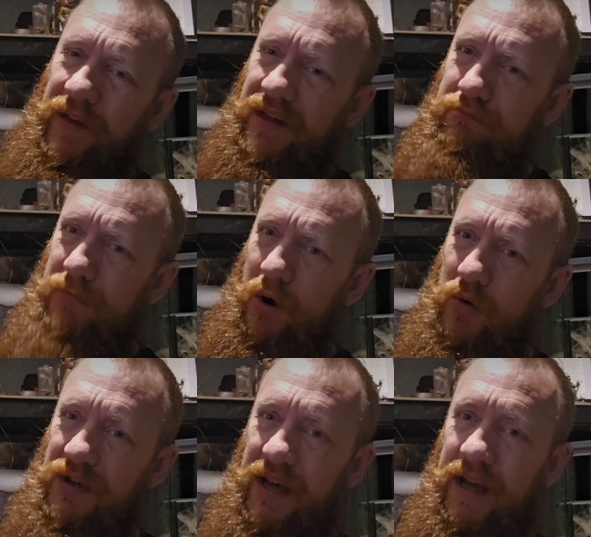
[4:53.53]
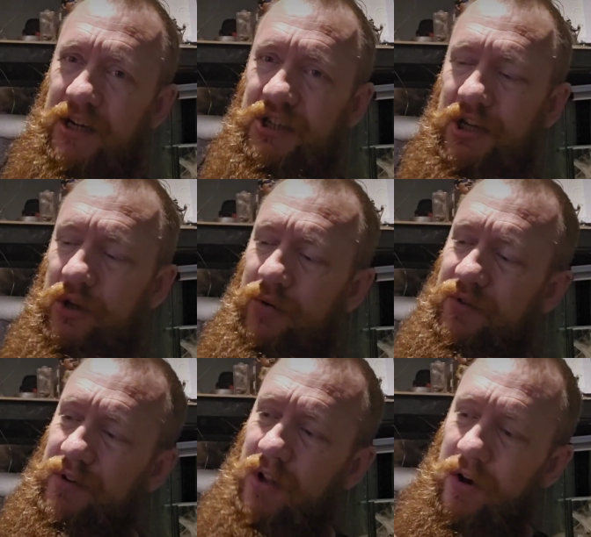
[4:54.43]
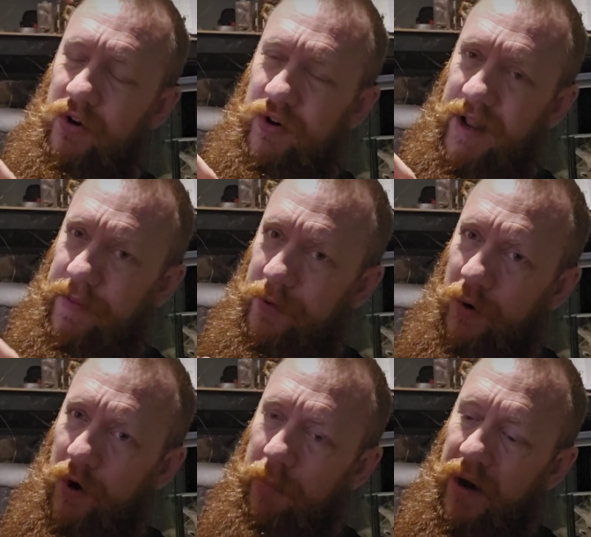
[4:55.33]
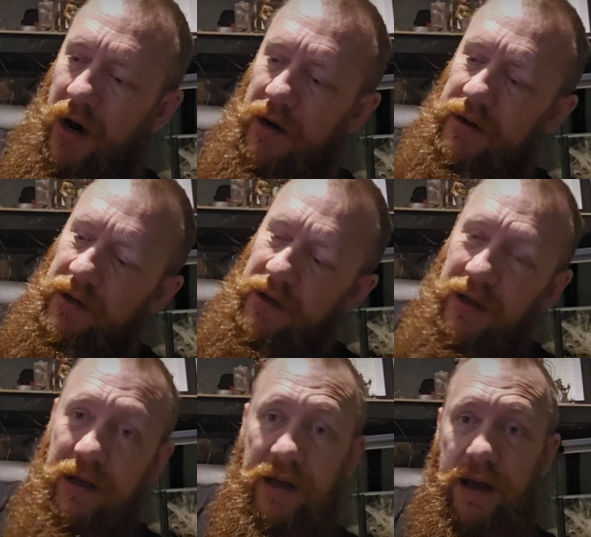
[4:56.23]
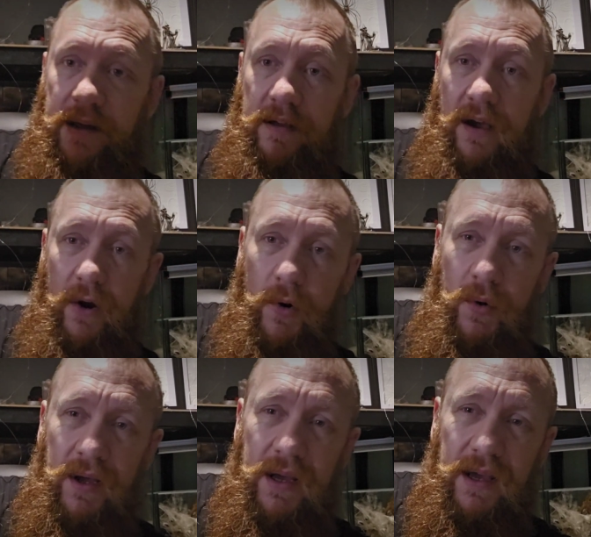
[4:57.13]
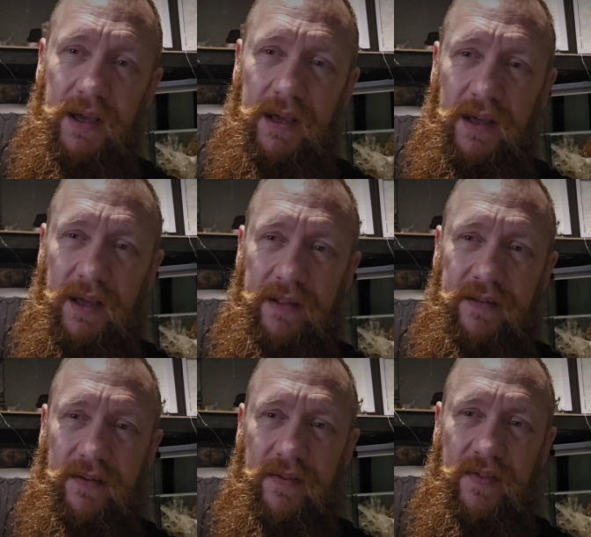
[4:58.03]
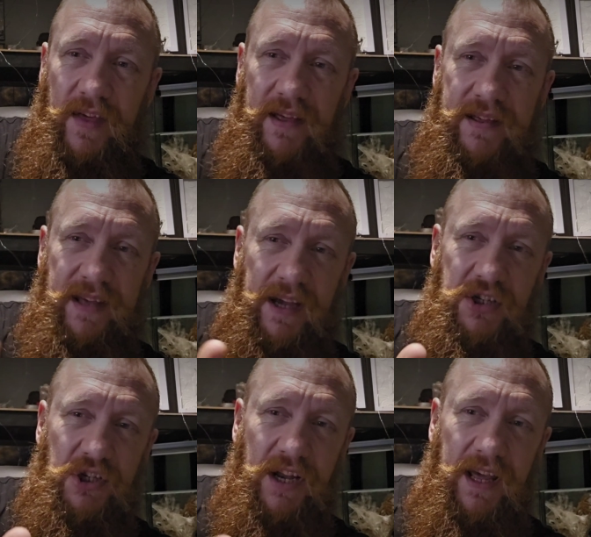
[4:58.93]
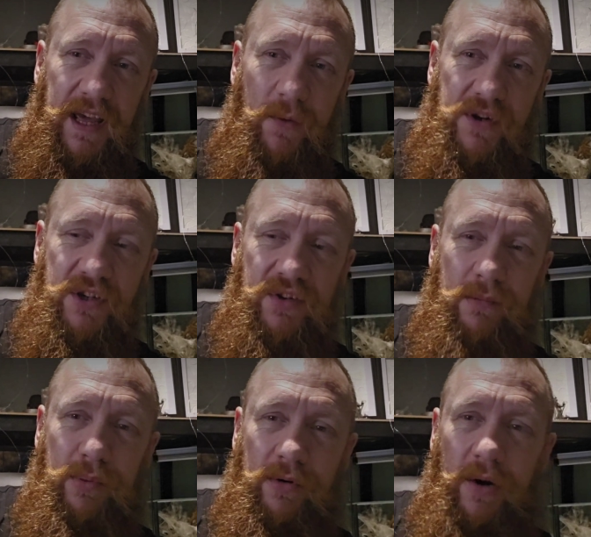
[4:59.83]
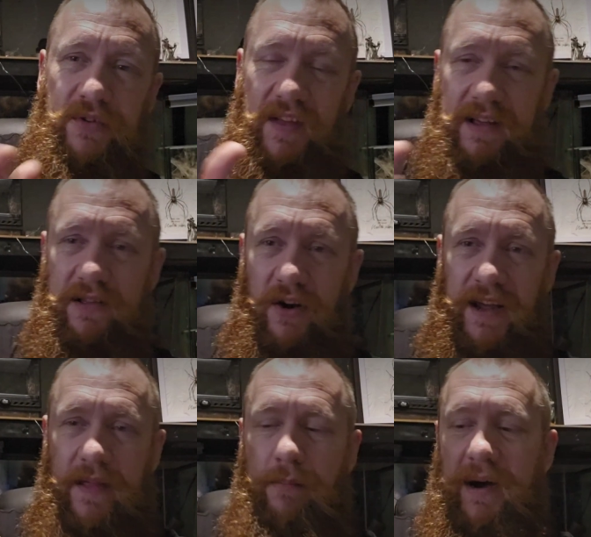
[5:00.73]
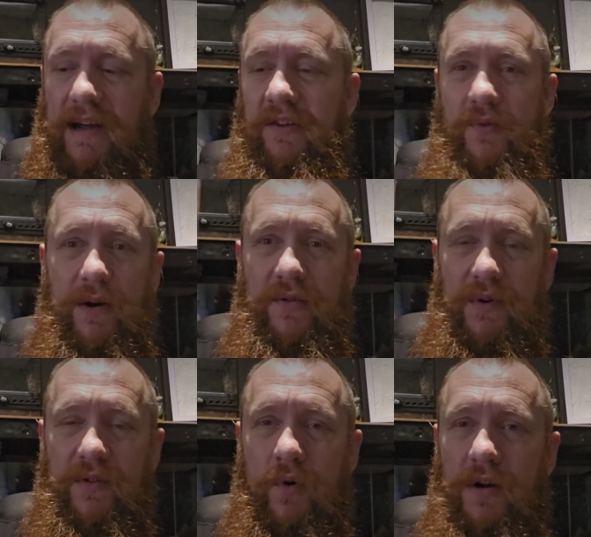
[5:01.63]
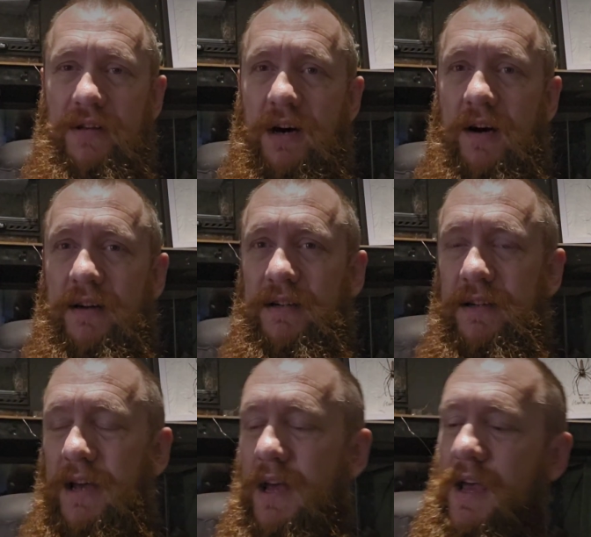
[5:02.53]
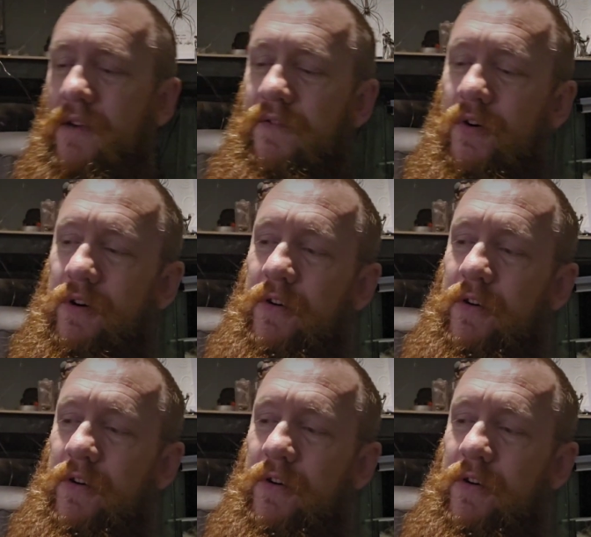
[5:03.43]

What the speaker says: this mould here, she used to like go down the cork bark and go into this section here, which is her burrow. So that's like at the back as well, so it's quite dark for